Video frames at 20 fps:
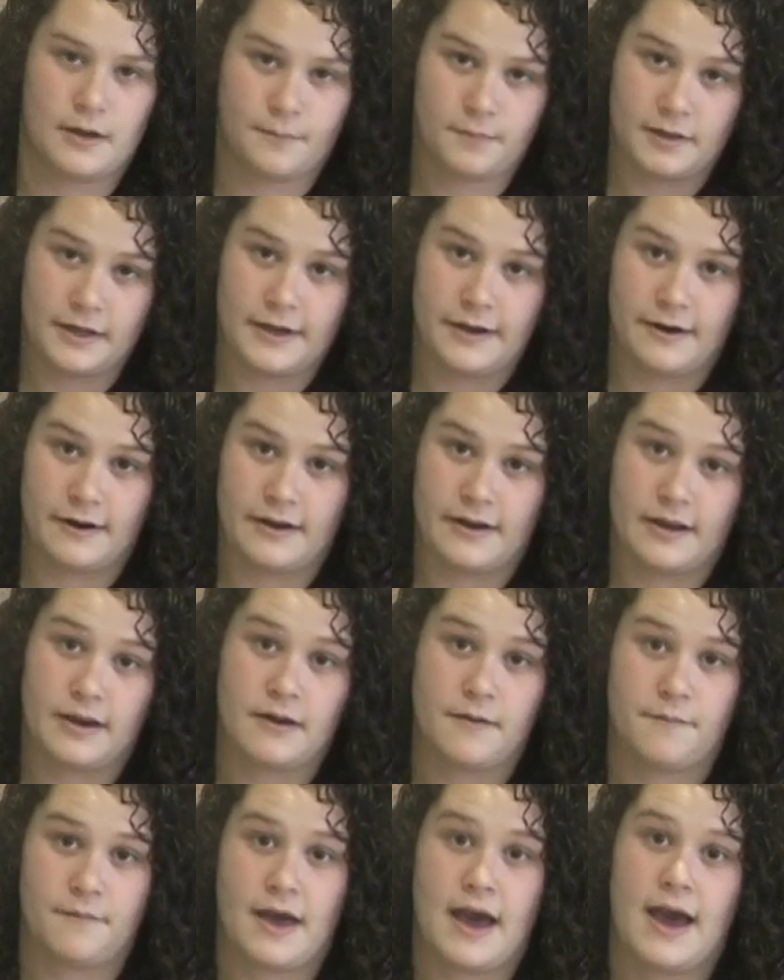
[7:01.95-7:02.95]
a player can
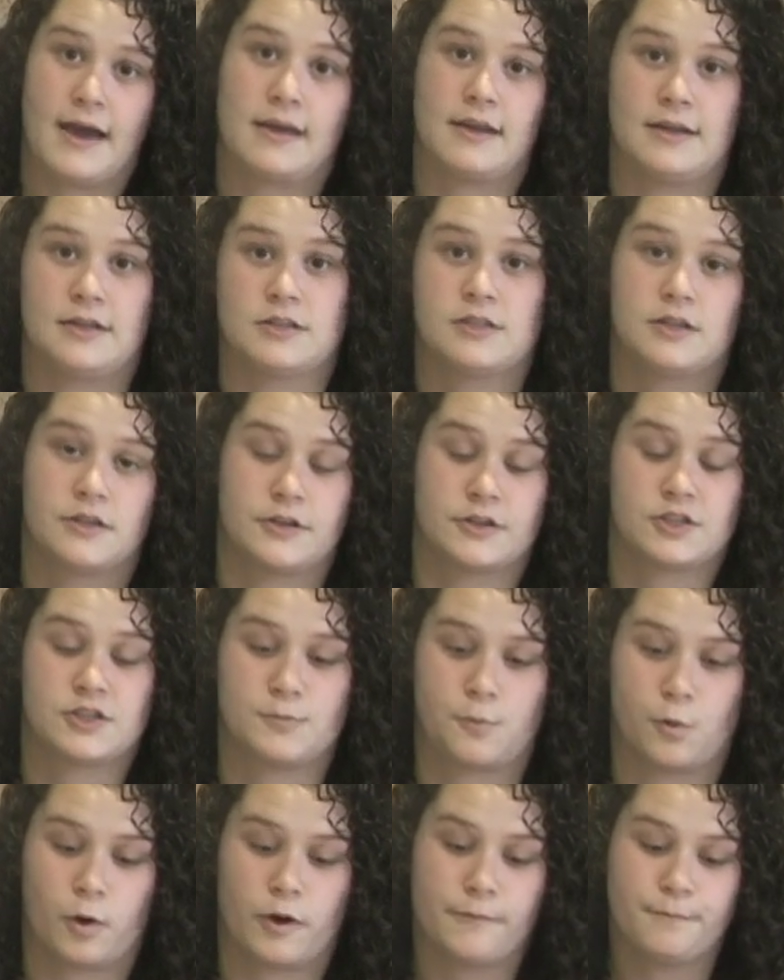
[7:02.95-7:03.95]
come back into their
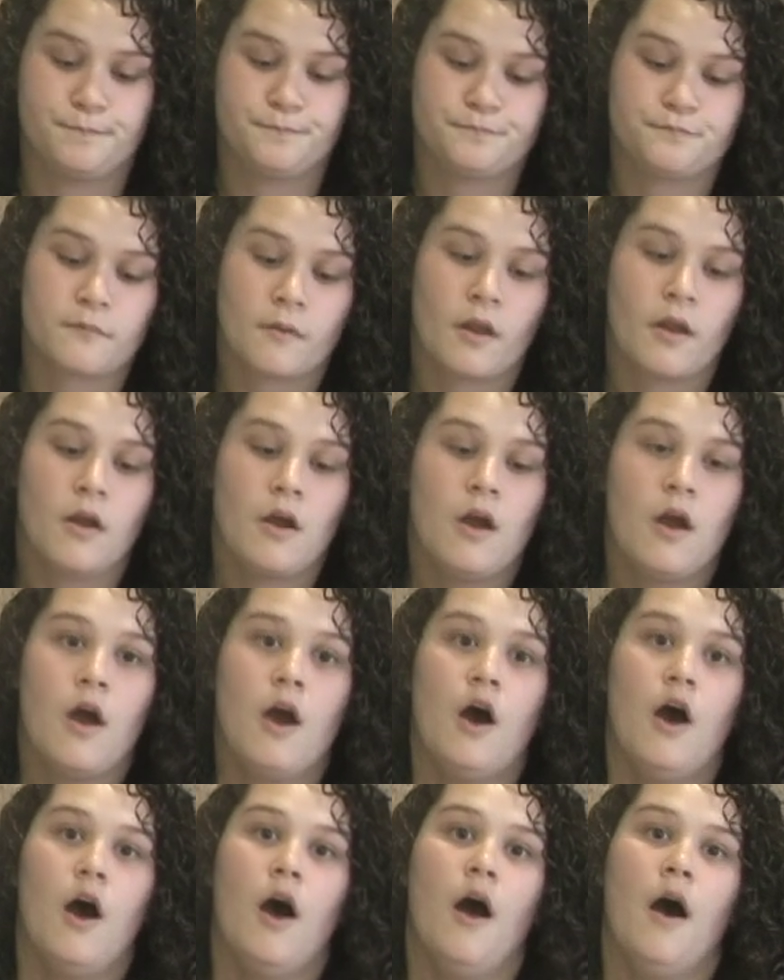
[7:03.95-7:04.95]
sport.
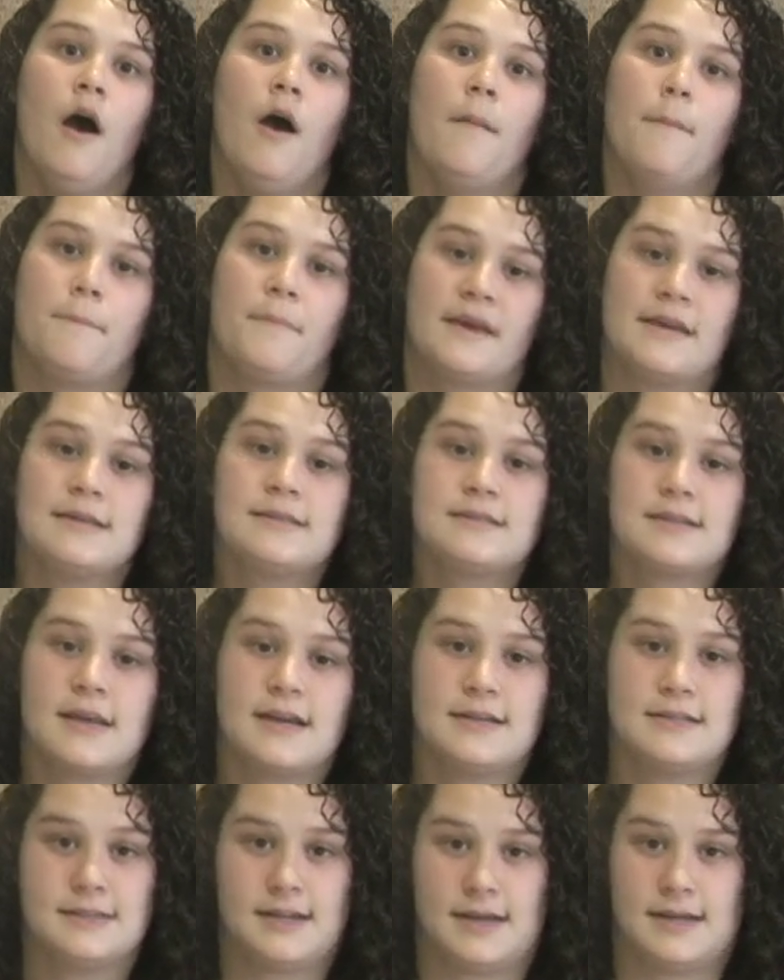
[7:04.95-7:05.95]

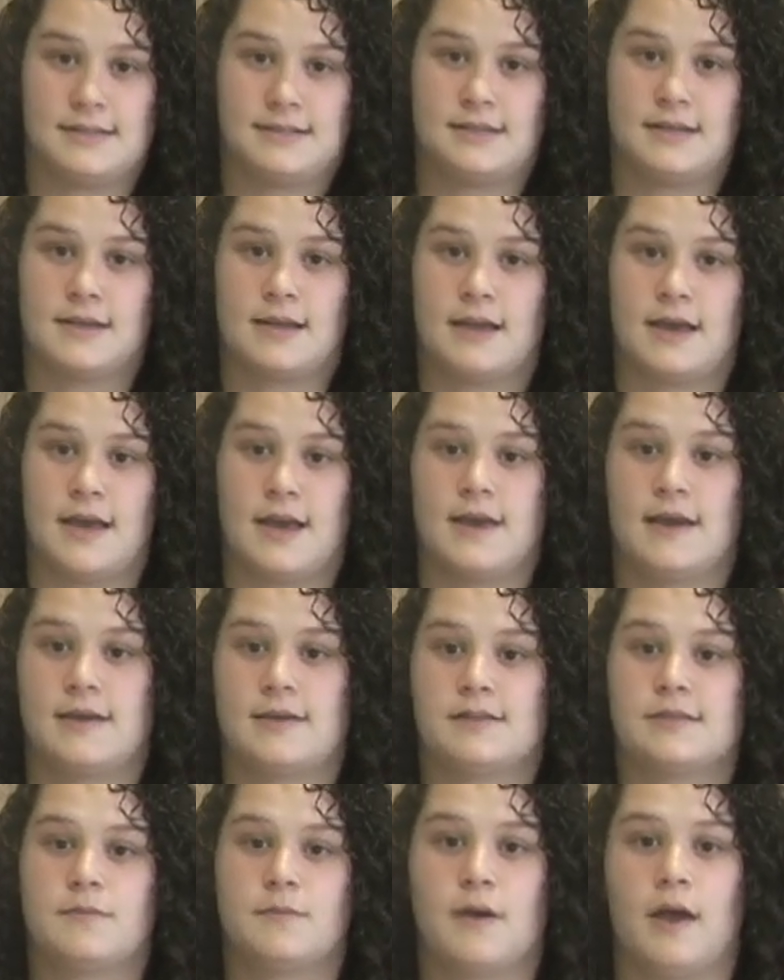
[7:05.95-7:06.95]
Baseline testing
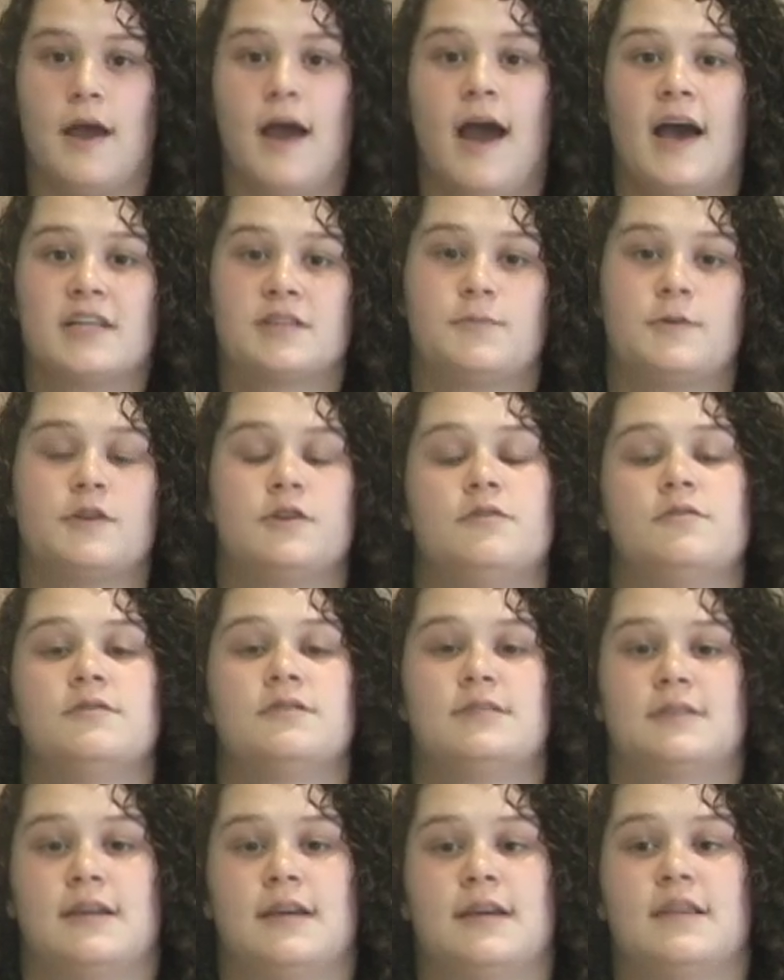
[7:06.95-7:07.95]
has been
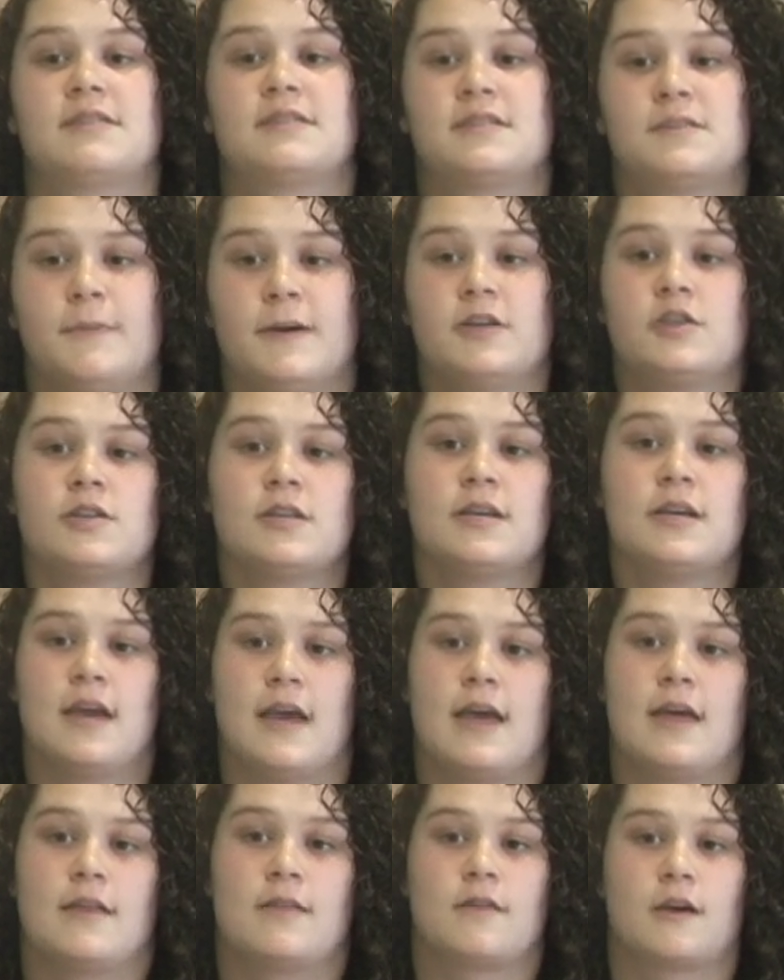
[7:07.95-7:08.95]
used
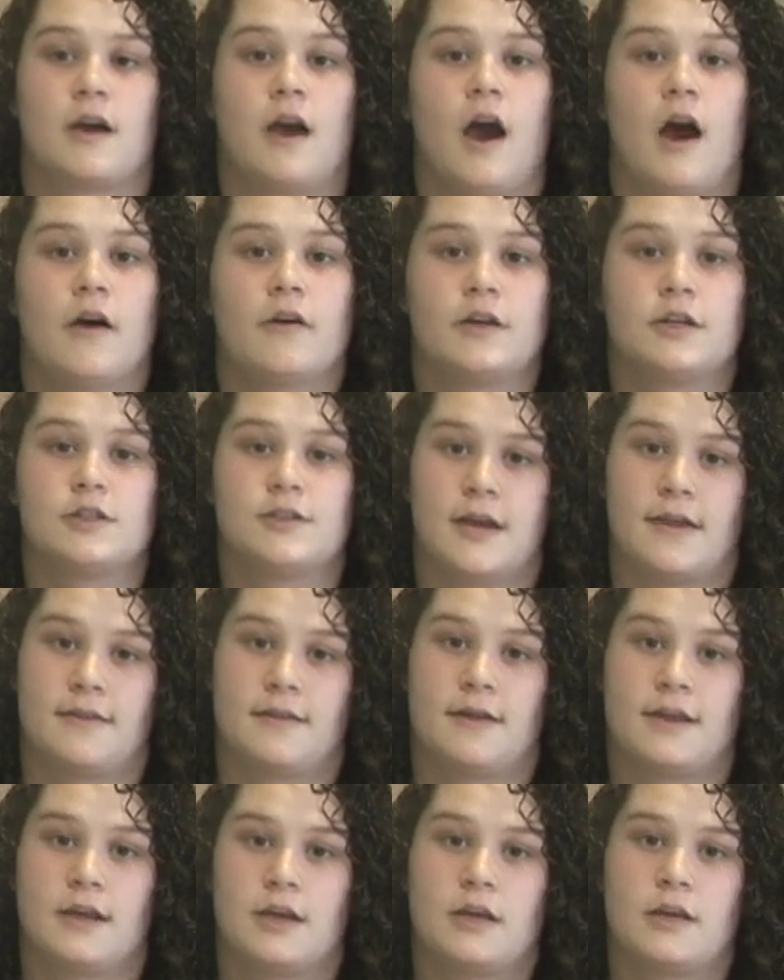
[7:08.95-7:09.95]
especially in the college
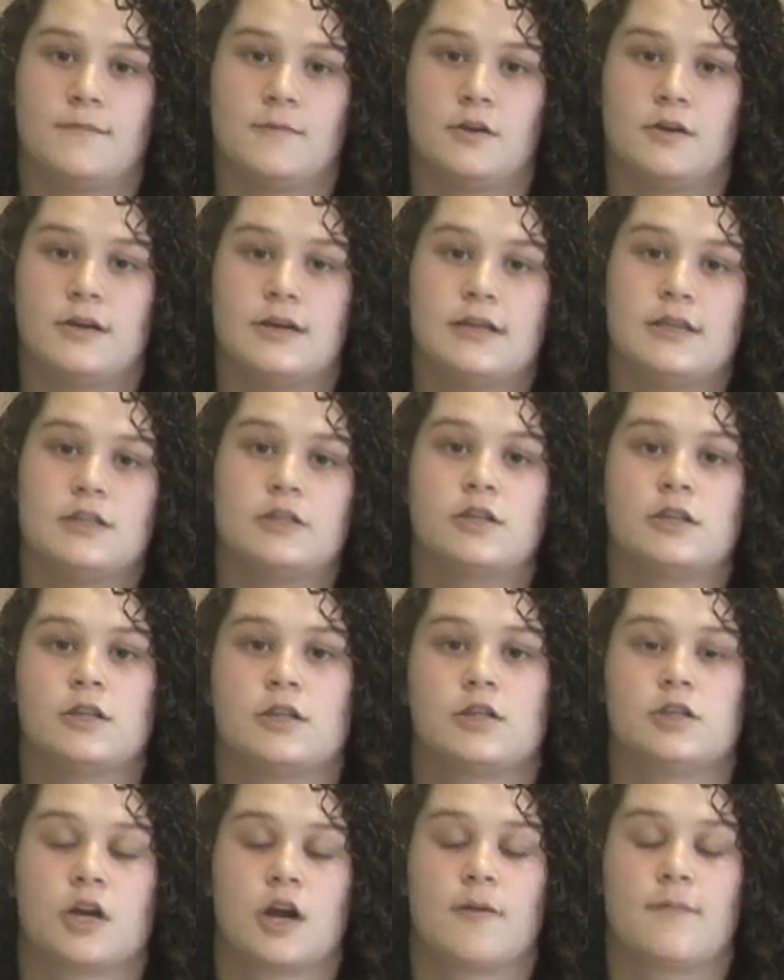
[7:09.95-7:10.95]
athletic community to
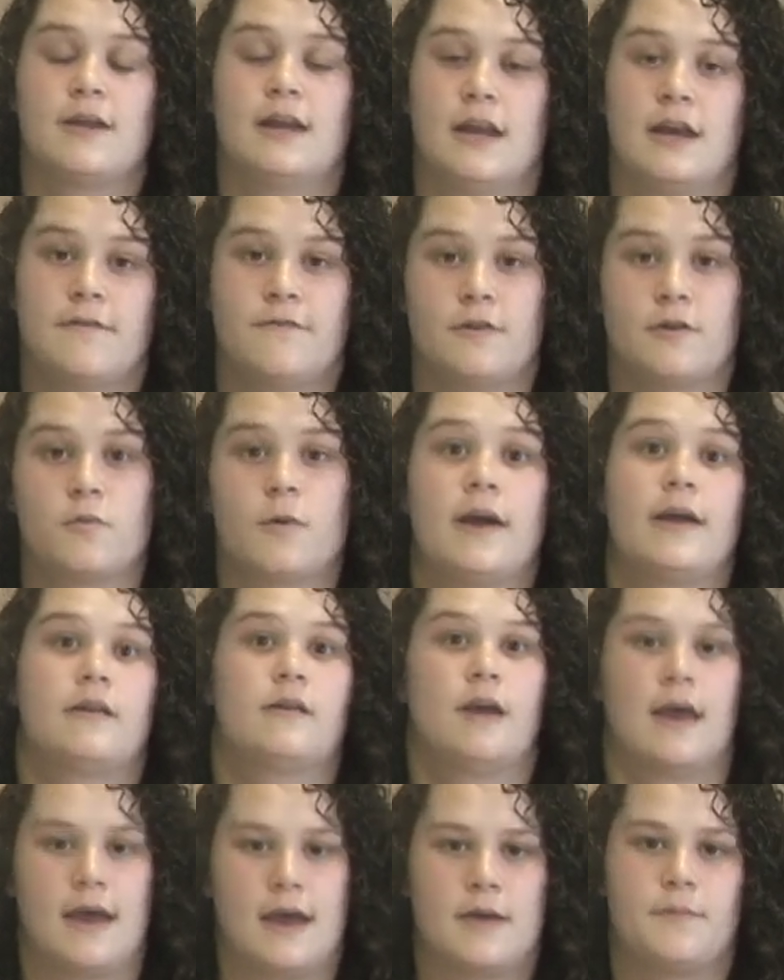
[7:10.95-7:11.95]
determine if and
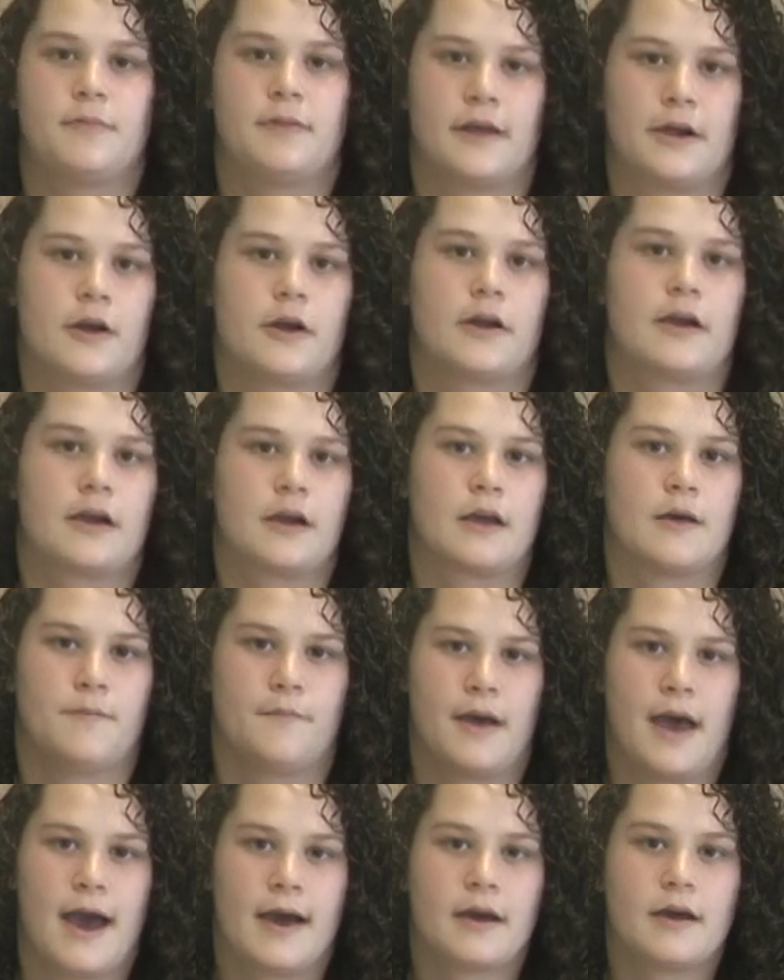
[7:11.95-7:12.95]
when a player can come
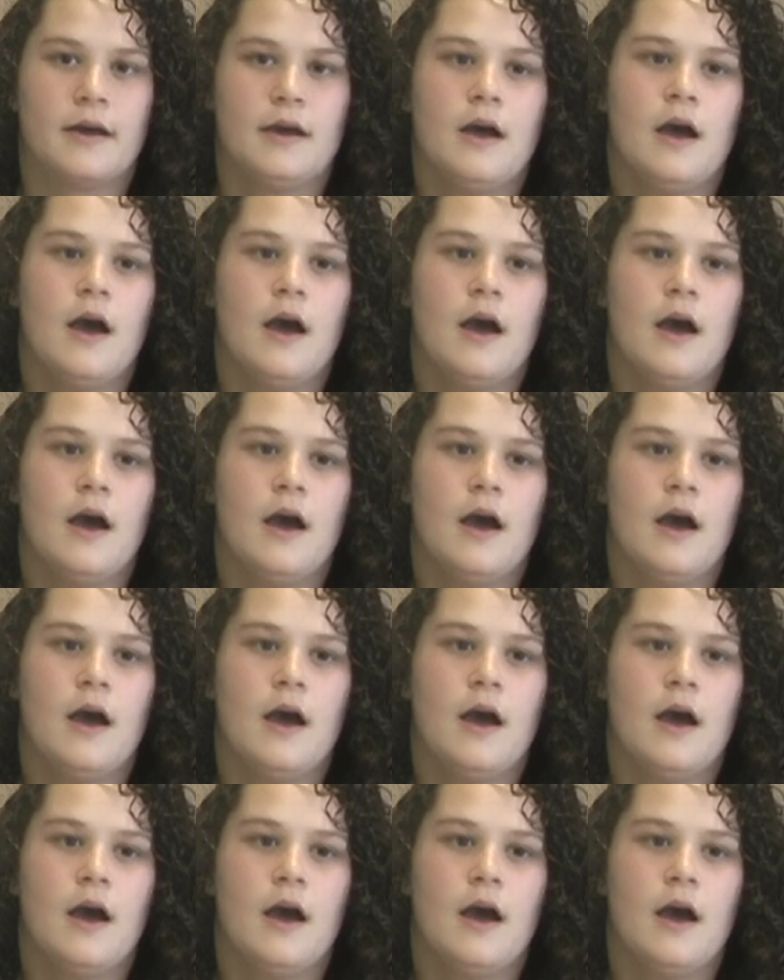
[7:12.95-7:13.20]
back.